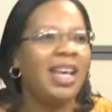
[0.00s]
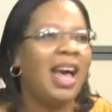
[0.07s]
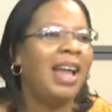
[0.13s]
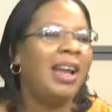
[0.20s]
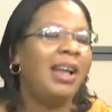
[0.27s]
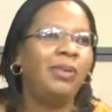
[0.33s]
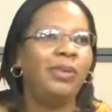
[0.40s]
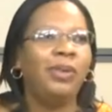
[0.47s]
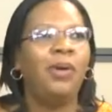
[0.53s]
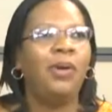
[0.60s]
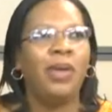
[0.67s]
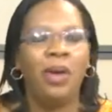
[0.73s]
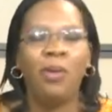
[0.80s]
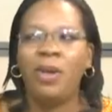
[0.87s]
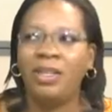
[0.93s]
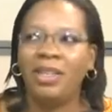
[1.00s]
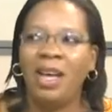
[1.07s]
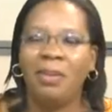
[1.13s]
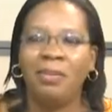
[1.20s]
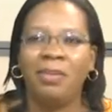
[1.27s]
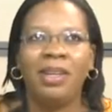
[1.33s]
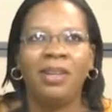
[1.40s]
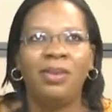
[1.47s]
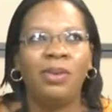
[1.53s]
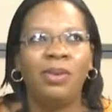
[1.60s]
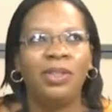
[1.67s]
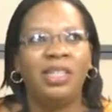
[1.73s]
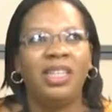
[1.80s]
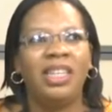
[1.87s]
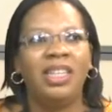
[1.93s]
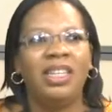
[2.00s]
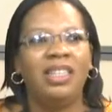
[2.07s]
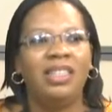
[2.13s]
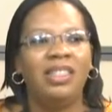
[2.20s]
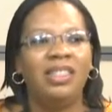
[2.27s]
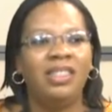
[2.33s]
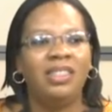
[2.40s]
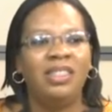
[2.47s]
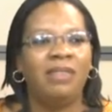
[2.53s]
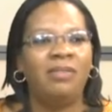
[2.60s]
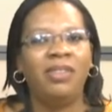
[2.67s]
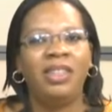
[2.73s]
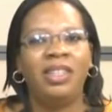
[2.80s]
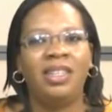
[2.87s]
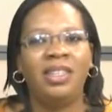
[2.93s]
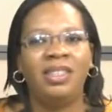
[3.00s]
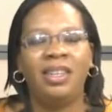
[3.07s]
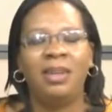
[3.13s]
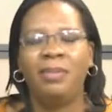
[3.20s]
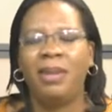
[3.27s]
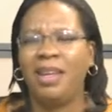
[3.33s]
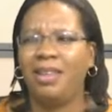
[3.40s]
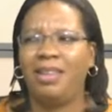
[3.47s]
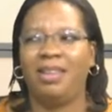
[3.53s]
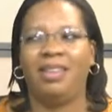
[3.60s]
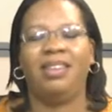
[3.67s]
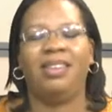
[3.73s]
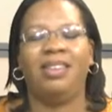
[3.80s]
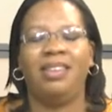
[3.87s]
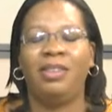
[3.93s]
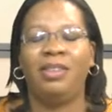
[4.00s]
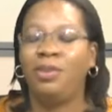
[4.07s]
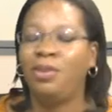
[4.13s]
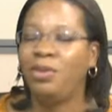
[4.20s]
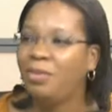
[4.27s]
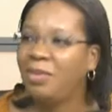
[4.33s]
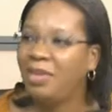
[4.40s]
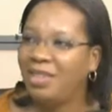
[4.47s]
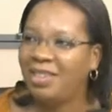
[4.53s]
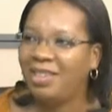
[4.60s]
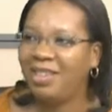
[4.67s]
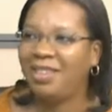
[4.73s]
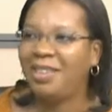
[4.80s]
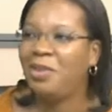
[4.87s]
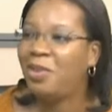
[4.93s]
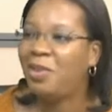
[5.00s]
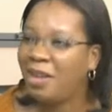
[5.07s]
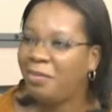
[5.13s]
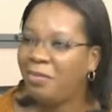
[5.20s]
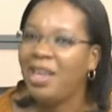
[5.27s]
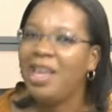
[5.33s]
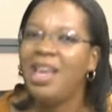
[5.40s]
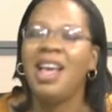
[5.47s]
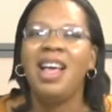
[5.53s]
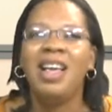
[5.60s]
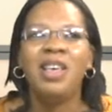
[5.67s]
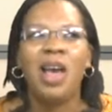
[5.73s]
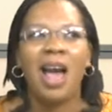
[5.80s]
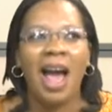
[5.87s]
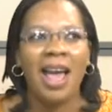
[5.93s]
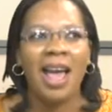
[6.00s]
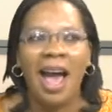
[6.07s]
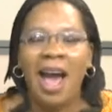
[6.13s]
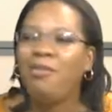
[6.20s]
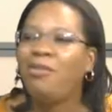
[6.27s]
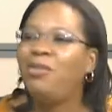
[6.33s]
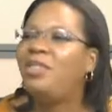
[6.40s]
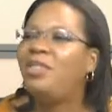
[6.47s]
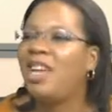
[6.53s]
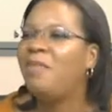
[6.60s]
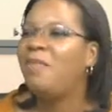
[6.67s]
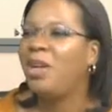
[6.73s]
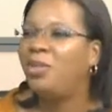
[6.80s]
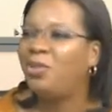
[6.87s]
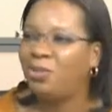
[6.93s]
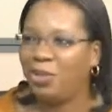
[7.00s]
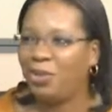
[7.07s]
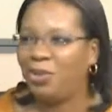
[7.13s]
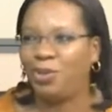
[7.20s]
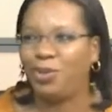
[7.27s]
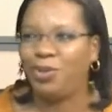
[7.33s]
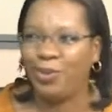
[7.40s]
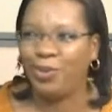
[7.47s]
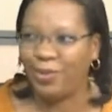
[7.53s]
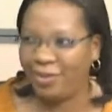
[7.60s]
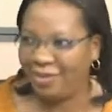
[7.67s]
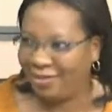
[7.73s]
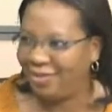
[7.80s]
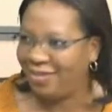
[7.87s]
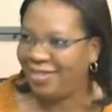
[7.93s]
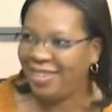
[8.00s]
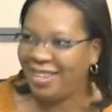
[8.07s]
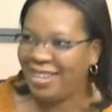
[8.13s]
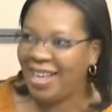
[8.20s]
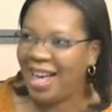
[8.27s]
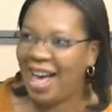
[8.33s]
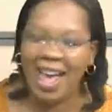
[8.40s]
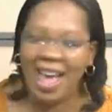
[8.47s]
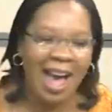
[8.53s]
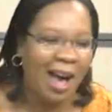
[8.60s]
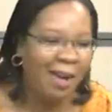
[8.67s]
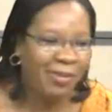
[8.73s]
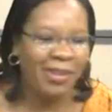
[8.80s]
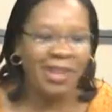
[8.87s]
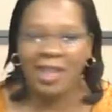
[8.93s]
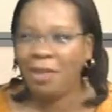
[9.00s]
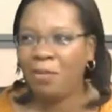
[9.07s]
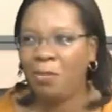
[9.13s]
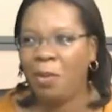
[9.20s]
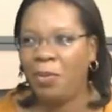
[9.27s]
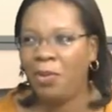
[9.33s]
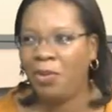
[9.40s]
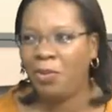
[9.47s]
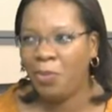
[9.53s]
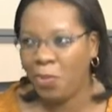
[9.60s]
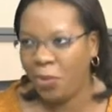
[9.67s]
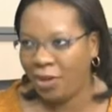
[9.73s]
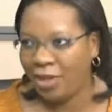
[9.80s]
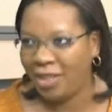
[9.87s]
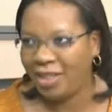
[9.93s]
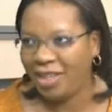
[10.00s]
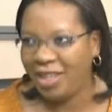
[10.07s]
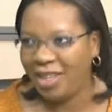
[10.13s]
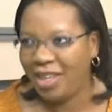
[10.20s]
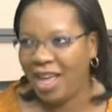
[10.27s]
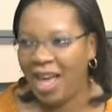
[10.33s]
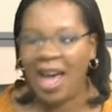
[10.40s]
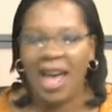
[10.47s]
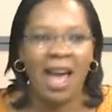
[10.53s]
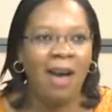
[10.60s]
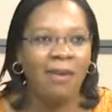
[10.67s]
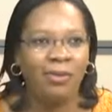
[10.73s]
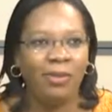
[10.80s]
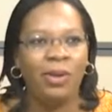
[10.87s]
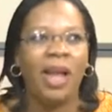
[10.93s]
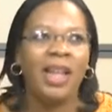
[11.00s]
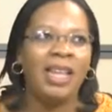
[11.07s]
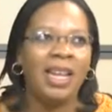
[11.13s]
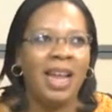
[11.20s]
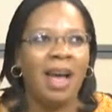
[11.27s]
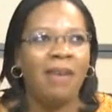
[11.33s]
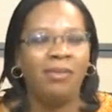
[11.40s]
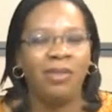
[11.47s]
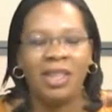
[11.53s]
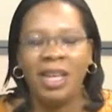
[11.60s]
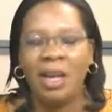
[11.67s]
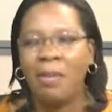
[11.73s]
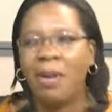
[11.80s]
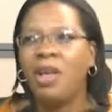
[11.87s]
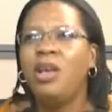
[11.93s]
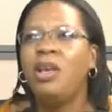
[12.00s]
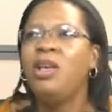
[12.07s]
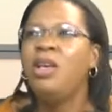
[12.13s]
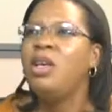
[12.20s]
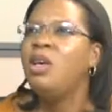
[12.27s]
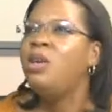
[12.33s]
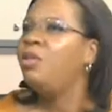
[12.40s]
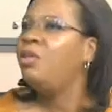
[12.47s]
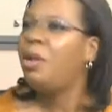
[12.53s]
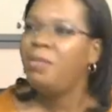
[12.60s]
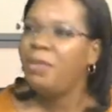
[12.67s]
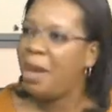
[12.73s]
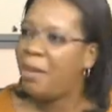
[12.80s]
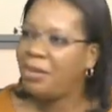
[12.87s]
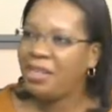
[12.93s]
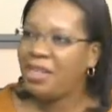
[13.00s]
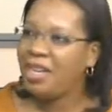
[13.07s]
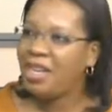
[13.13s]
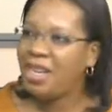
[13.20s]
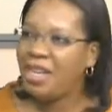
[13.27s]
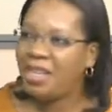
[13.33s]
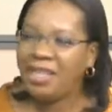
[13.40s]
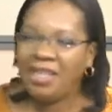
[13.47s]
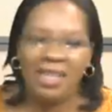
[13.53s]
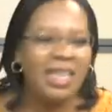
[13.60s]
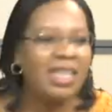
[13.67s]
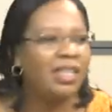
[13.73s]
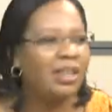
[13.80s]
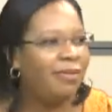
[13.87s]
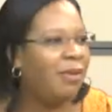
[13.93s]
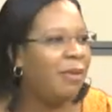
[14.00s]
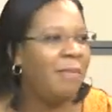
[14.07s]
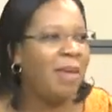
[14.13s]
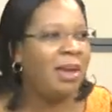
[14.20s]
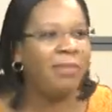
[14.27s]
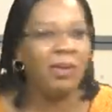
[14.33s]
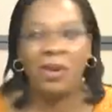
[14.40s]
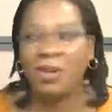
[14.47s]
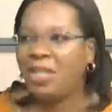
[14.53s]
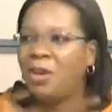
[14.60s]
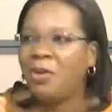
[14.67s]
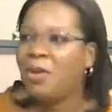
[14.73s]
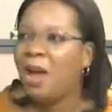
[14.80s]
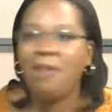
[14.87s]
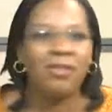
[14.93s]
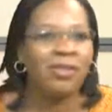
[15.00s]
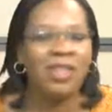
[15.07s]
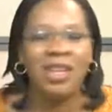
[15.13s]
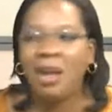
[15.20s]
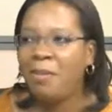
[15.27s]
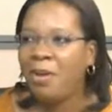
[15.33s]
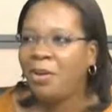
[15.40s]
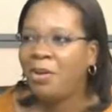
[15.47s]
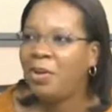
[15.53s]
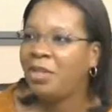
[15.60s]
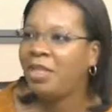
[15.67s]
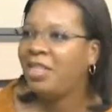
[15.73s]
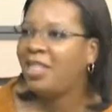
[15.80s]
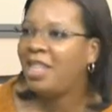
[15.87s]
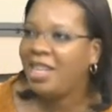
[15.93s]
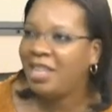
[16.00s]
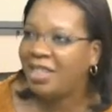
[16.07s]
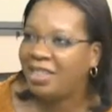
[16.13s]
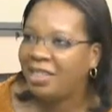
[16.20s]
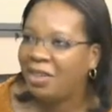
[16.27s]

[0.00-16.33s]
And I, okay, what time? And he goes, 7:30. And I'm like, excuse me, you can't. I have to take my children to school. I have to get them up in the morning. I have to, and then I have to think about. Sometimes it is easy for men because they don't have to think about all these things.